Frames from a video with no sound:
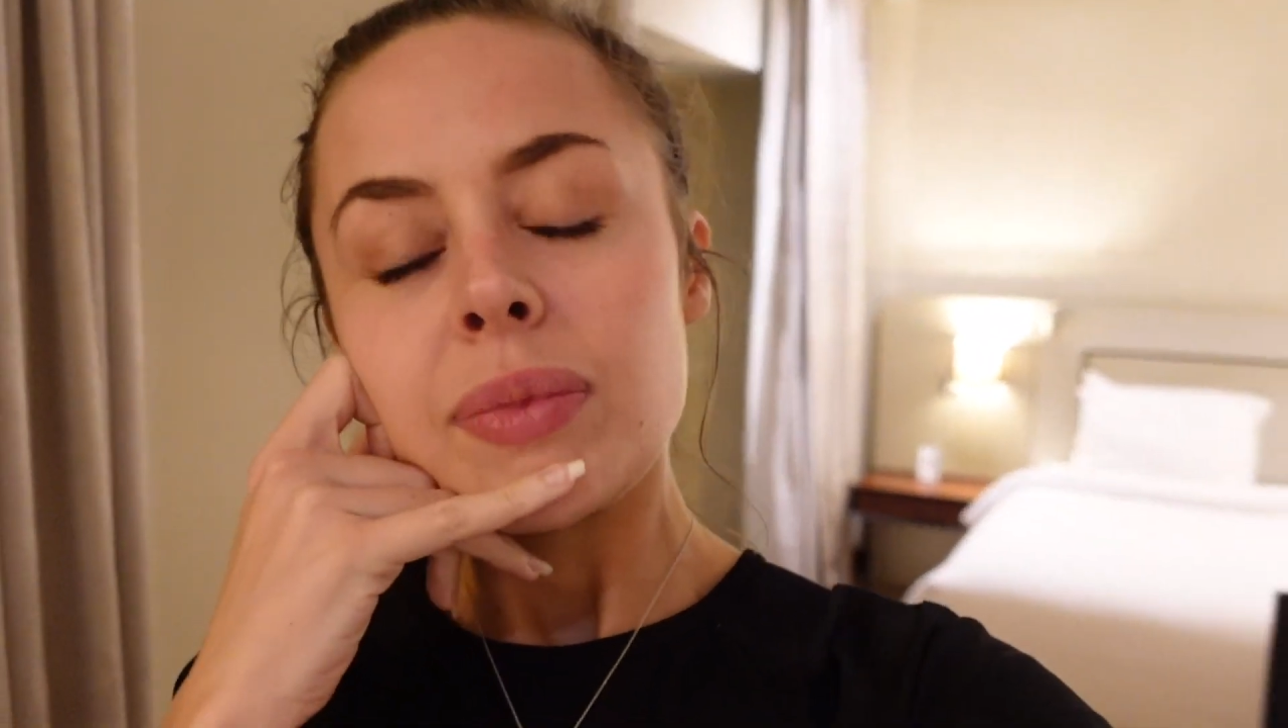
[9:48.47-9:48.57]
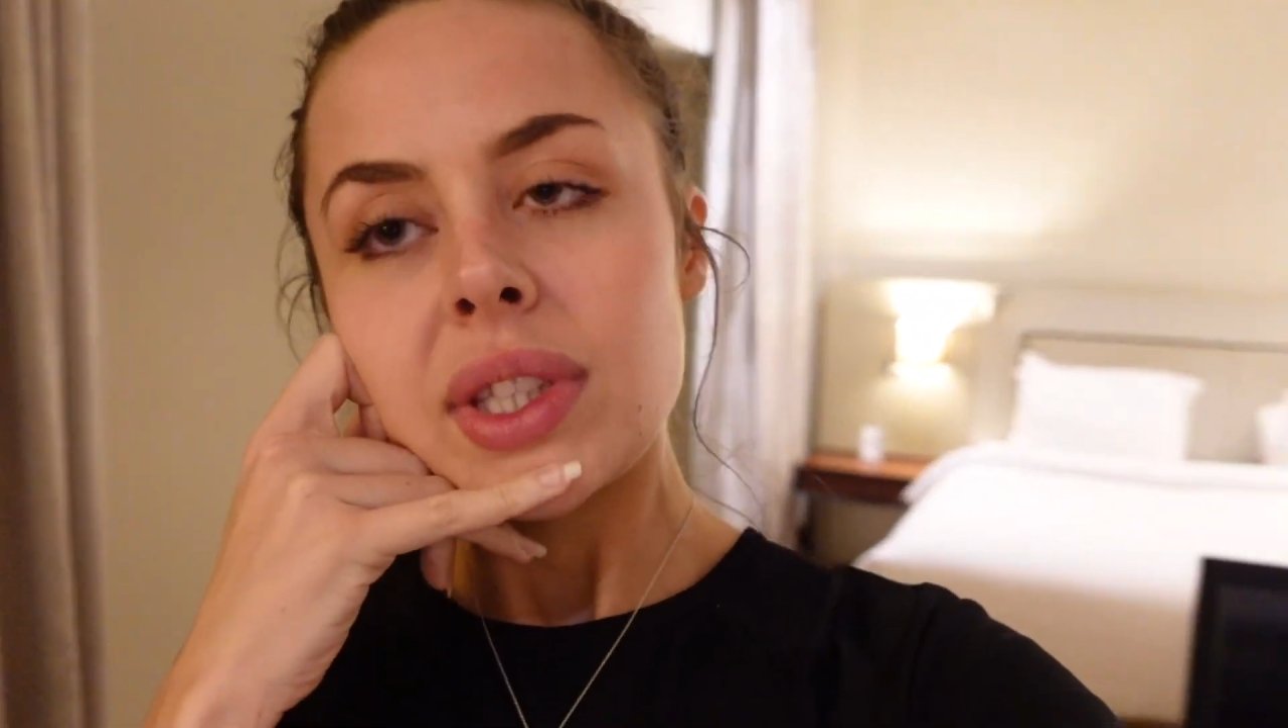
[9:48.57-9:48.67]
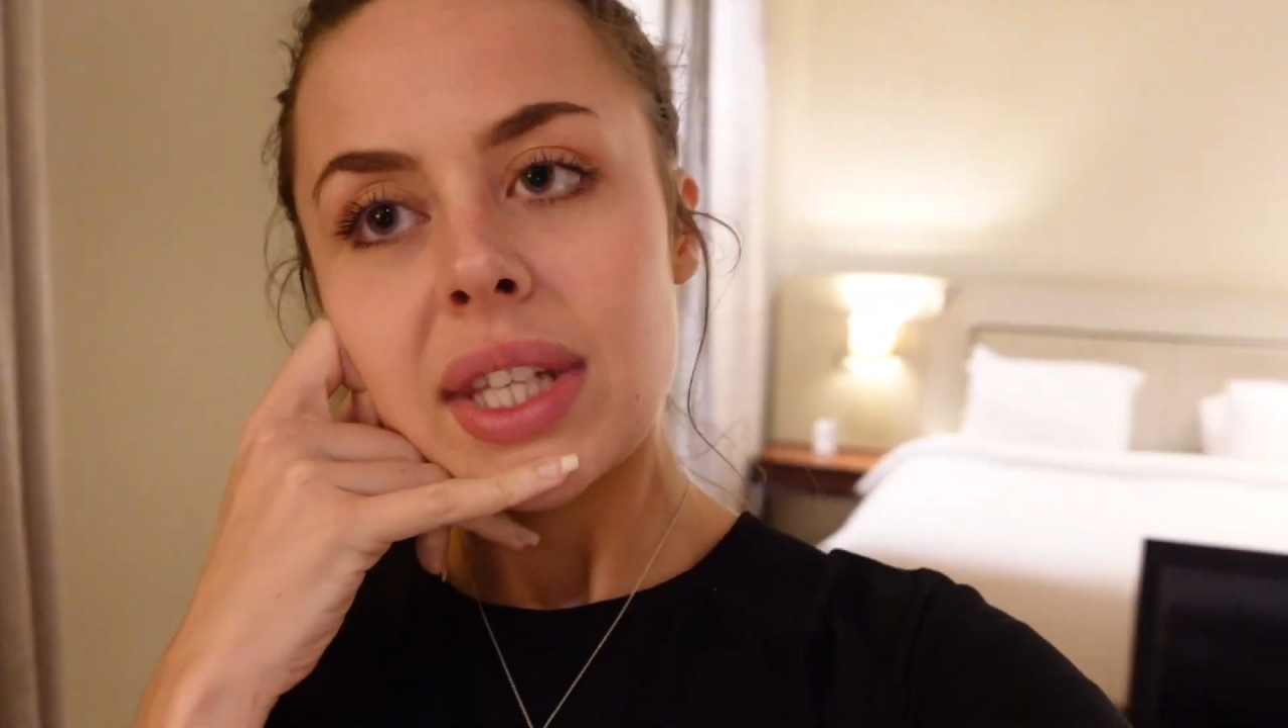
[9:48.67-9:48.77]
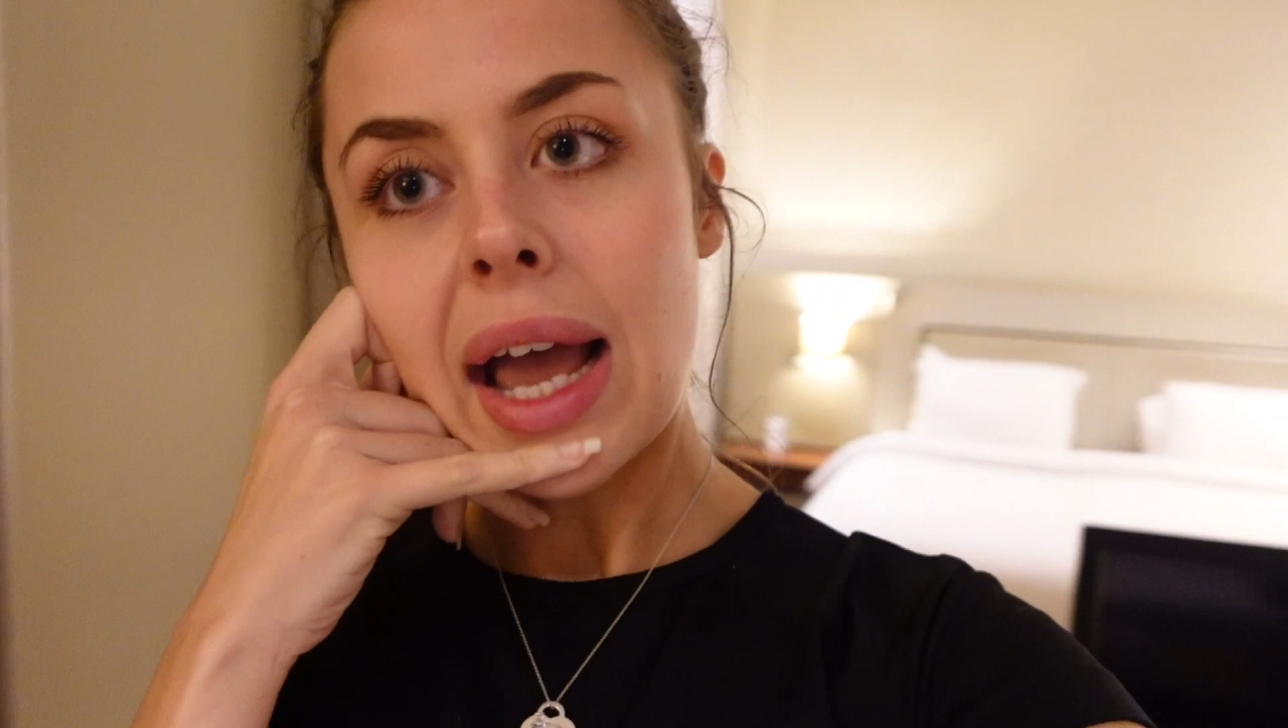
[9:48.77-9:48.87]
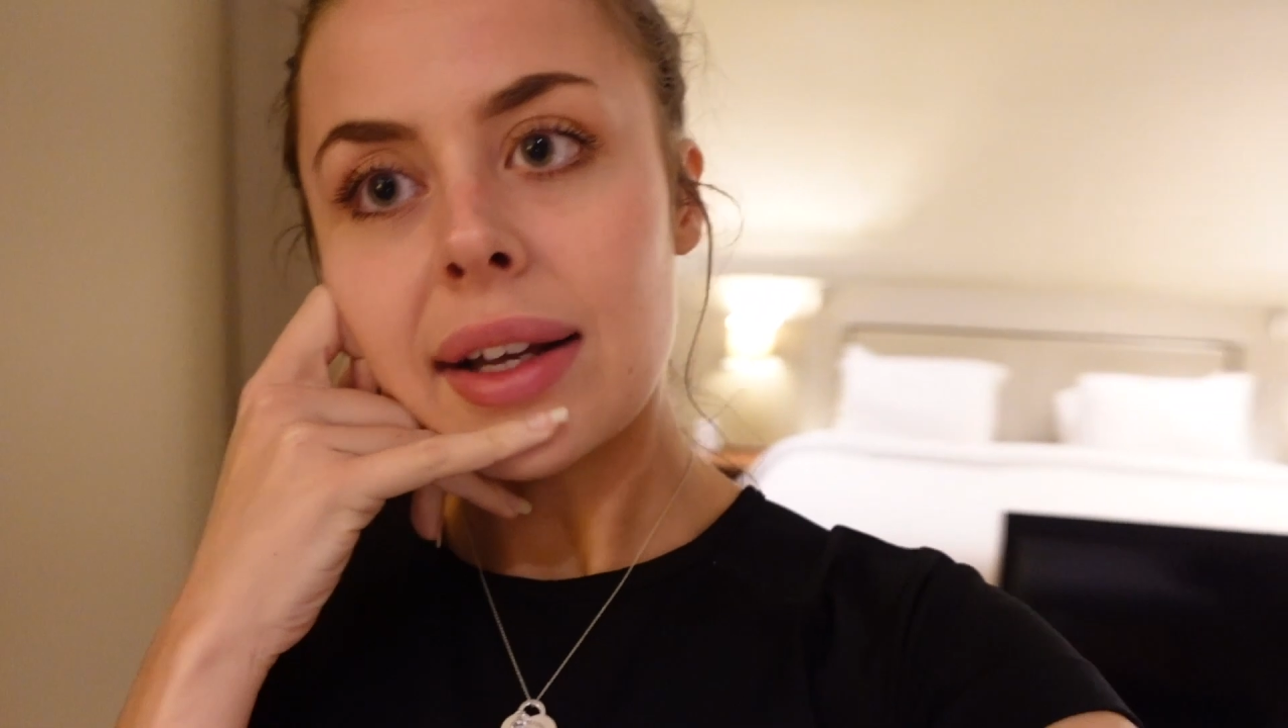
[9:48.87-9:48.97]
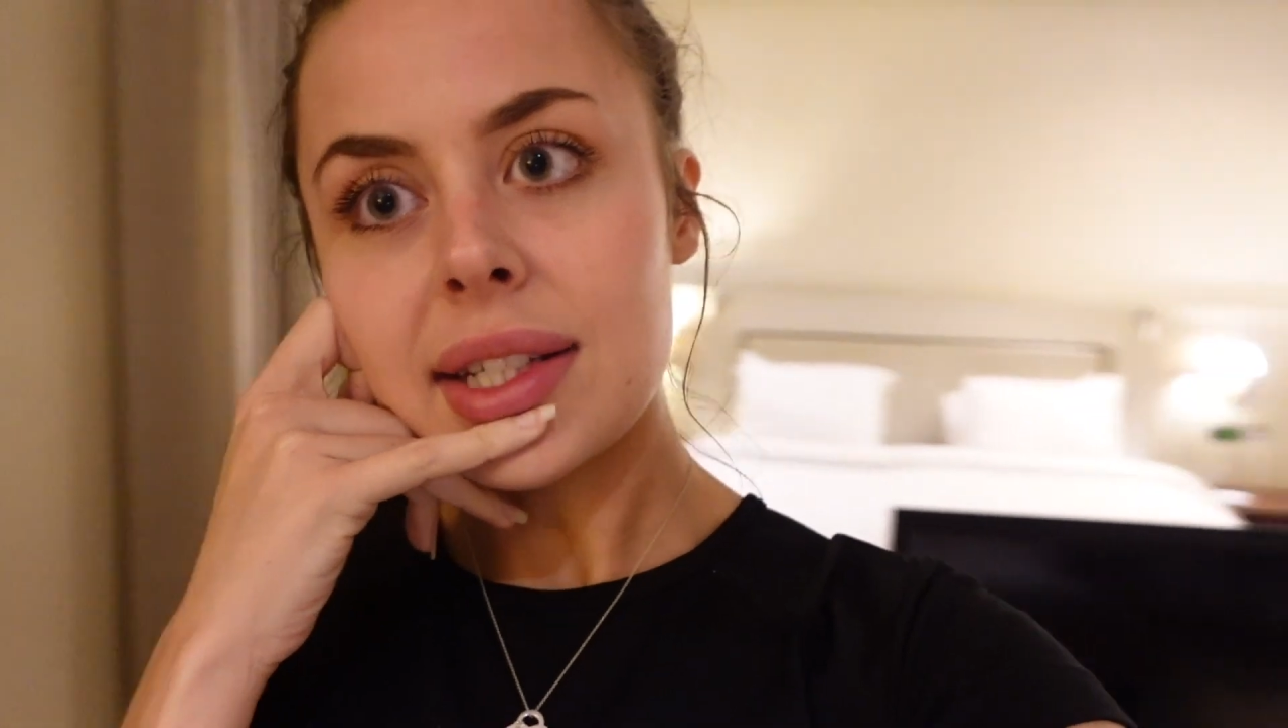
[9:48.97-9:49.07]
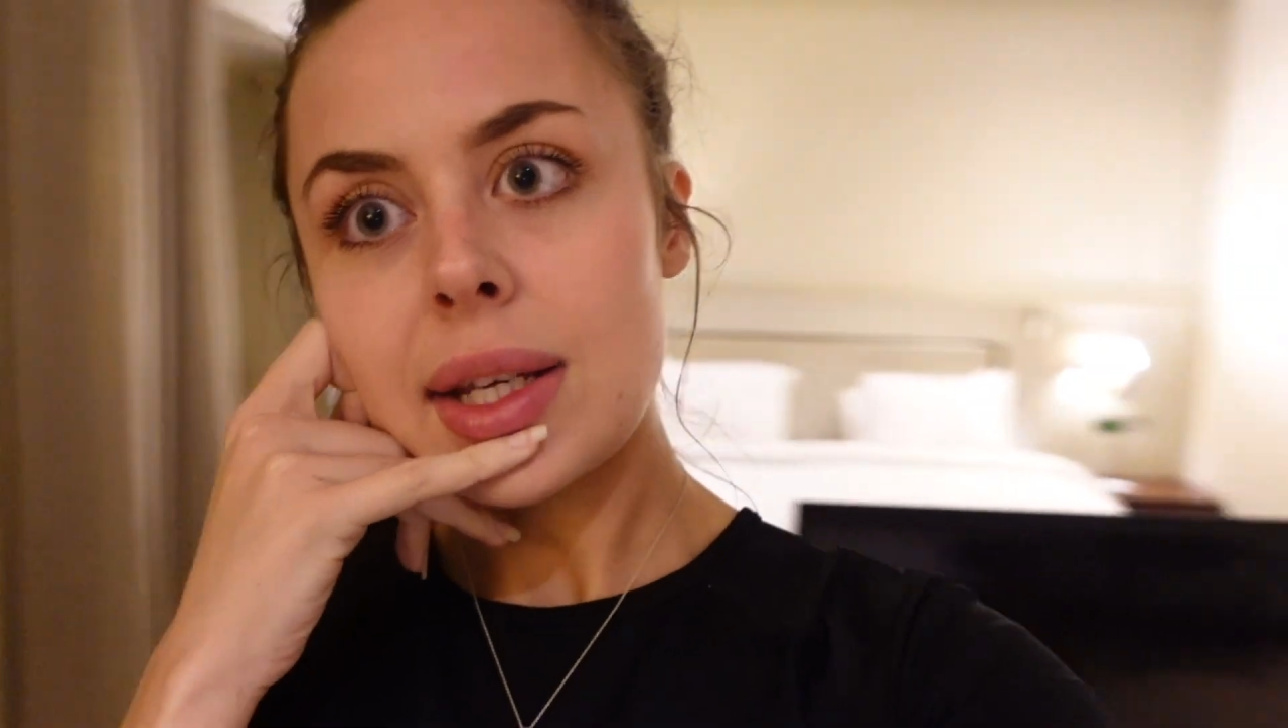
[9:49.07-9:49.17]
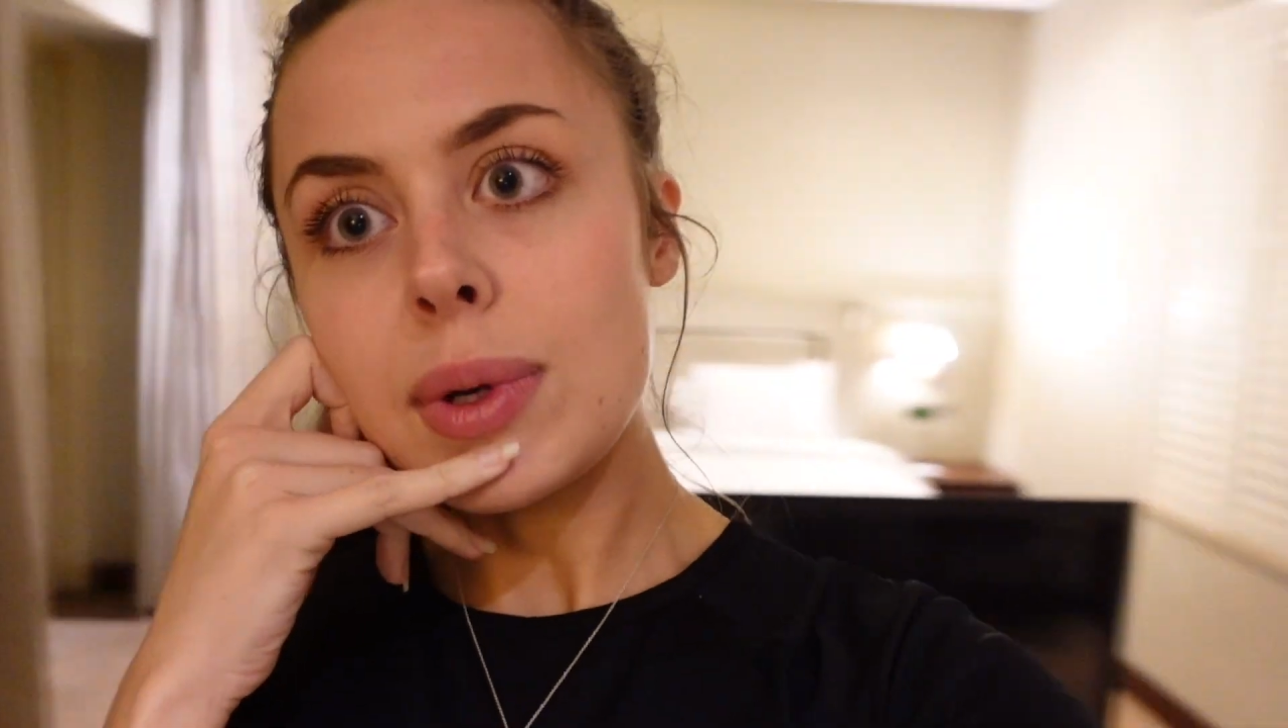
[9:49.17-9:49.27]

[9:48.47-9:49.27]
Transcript: taxi,